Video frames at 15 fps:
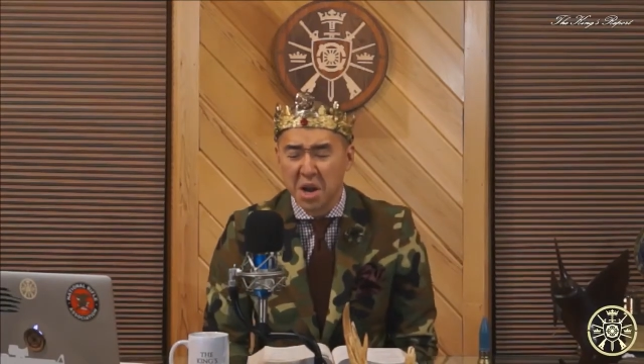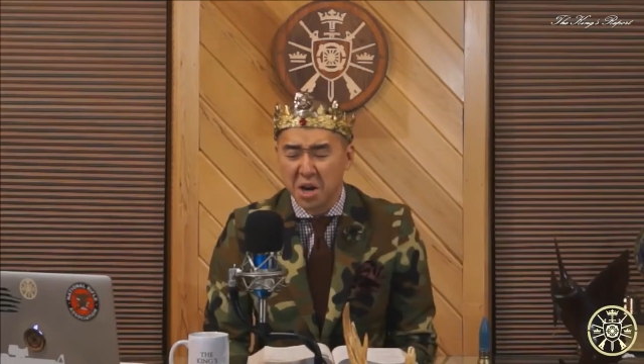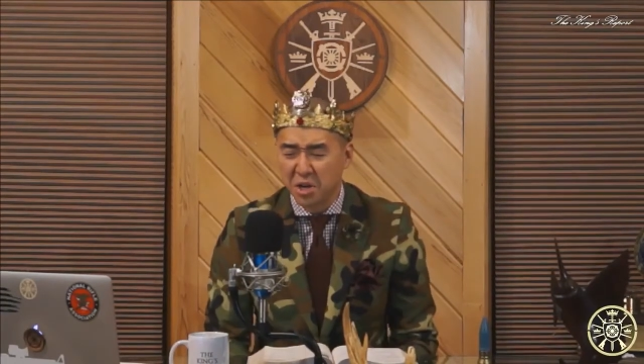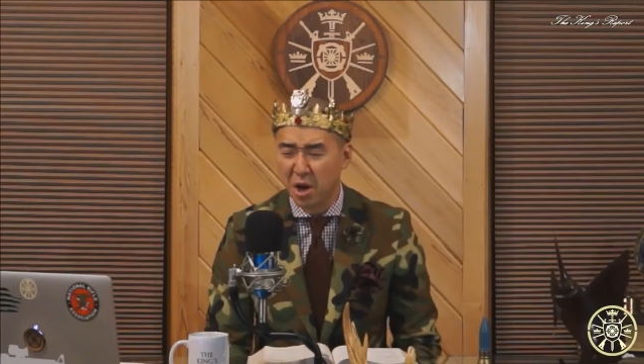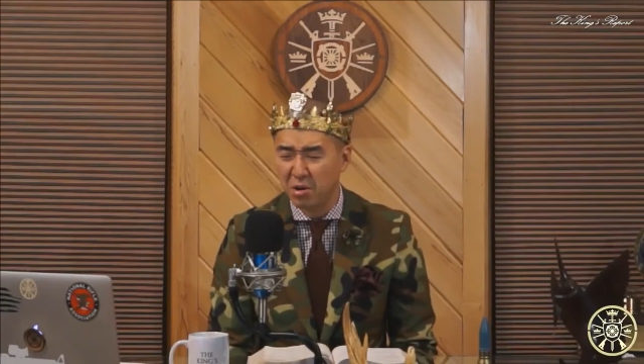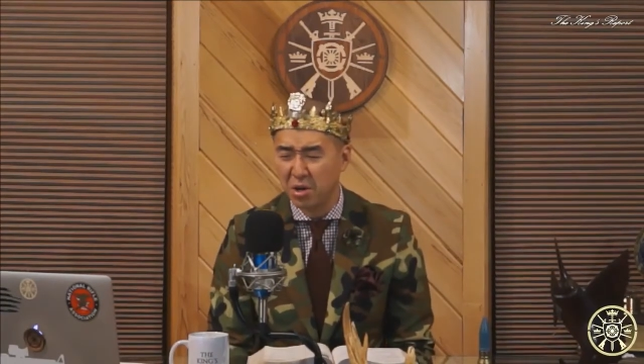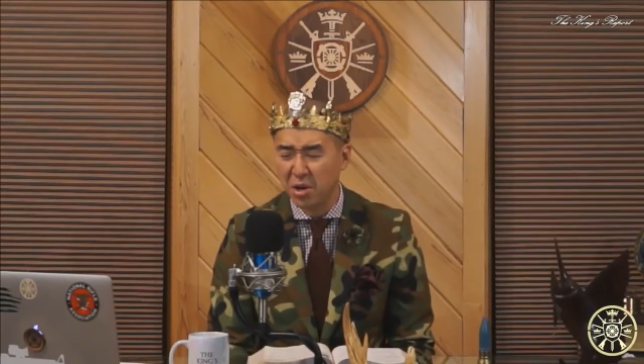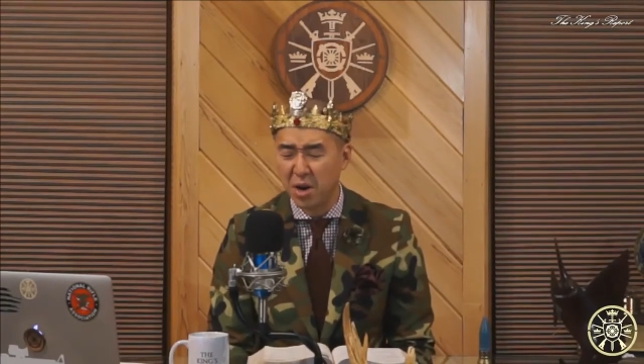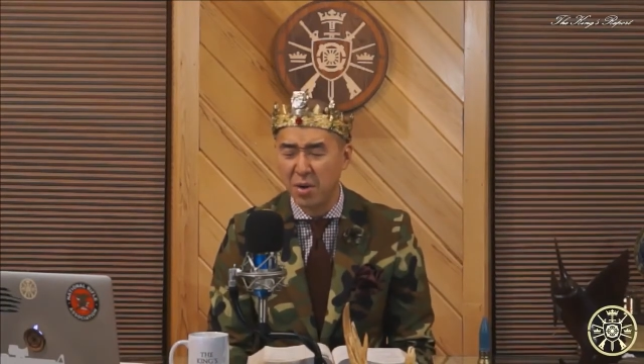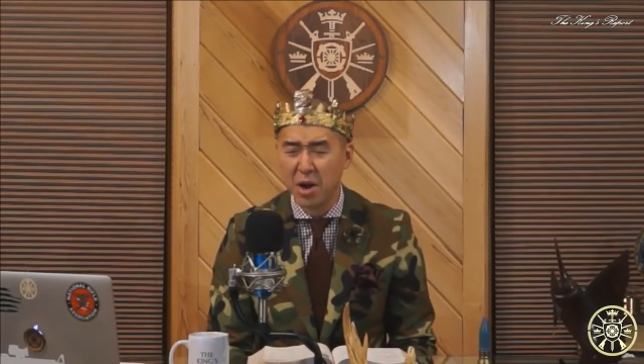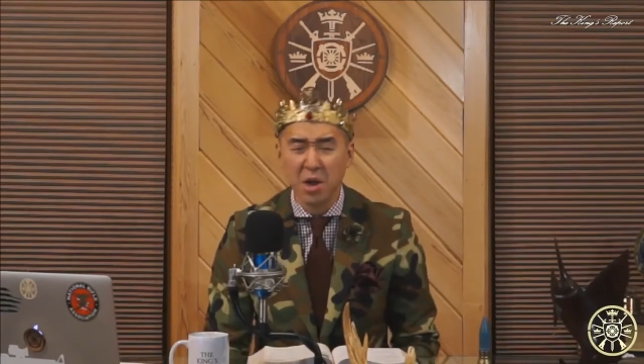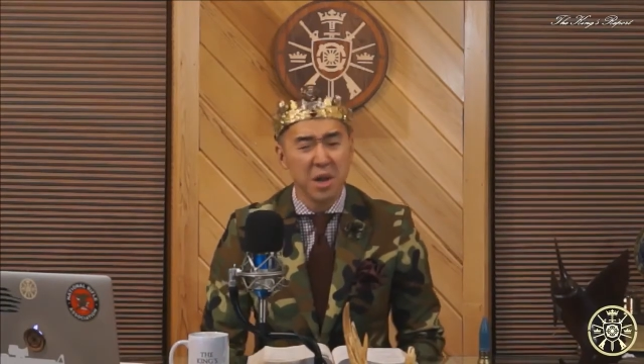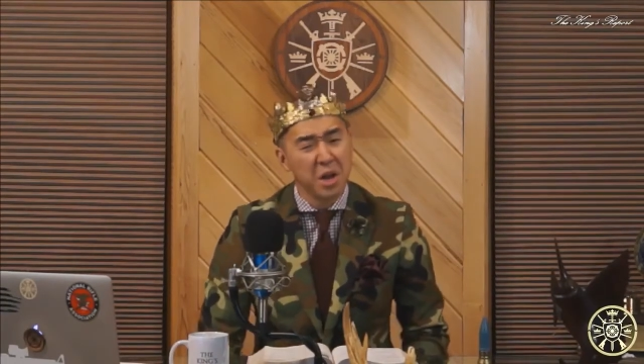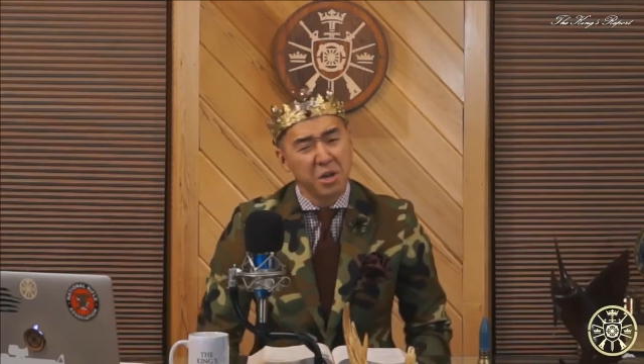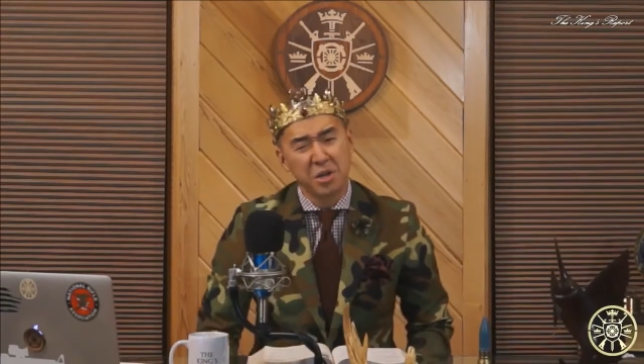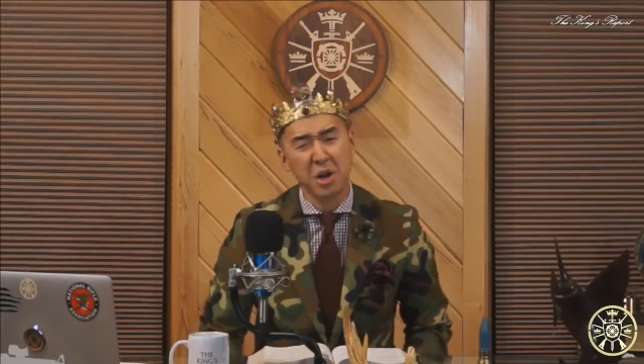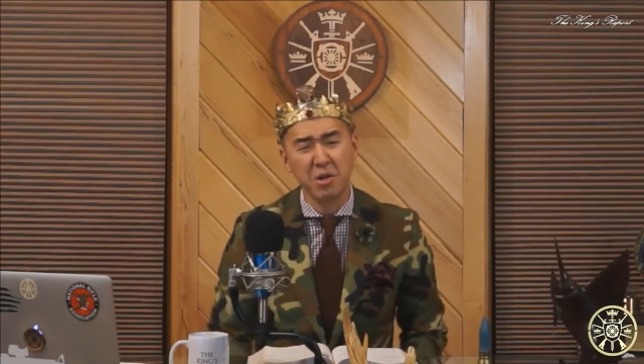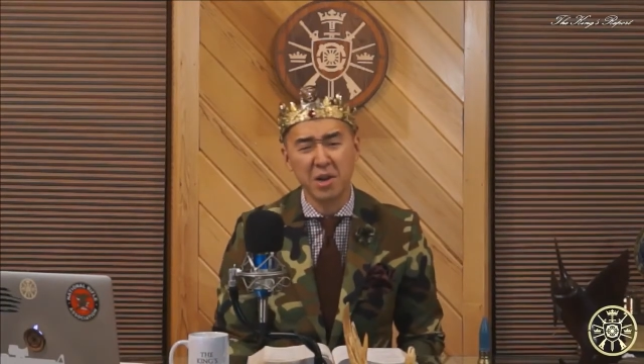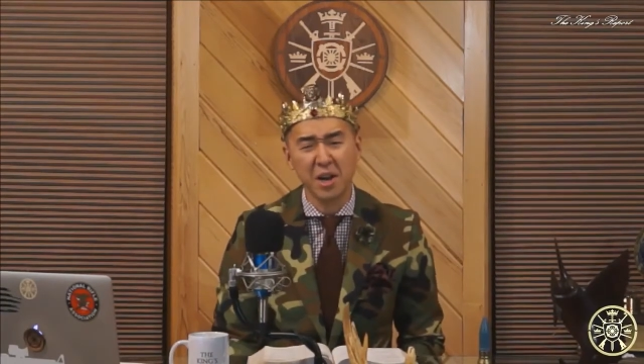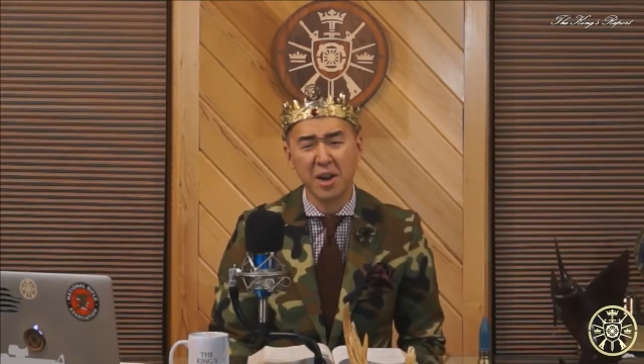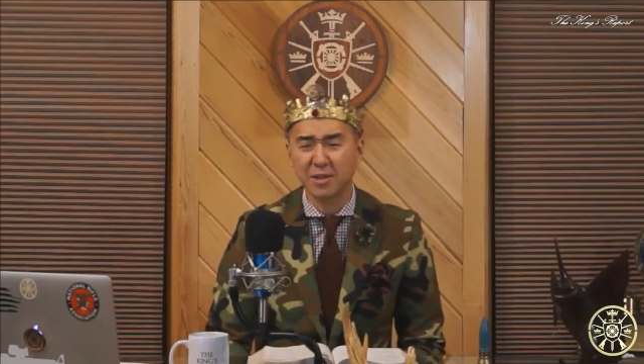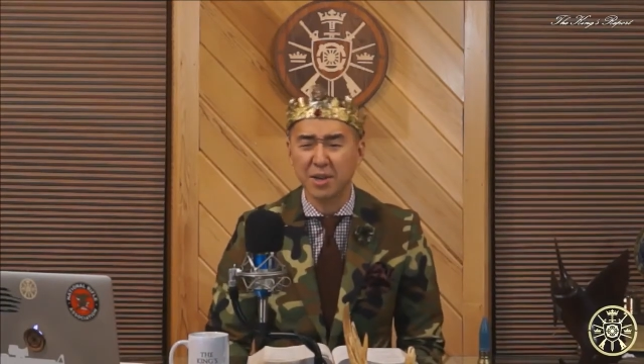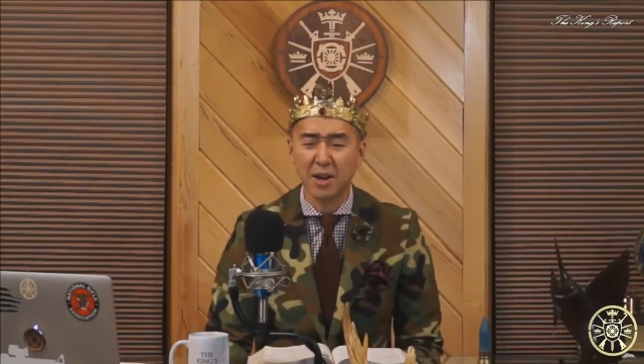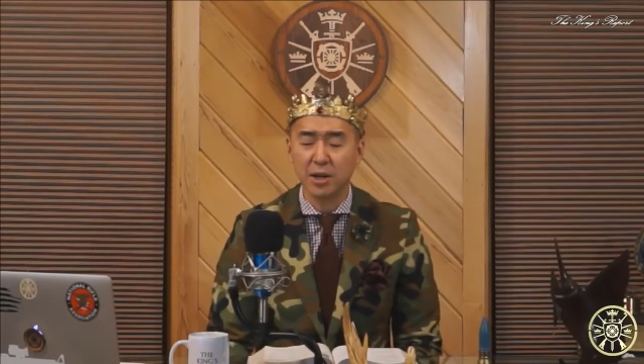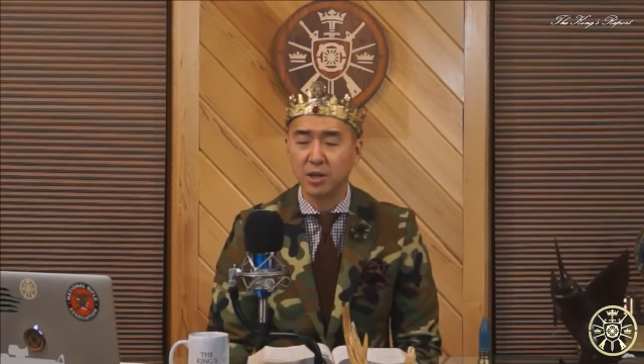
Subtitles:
don't you love it? Don't do that?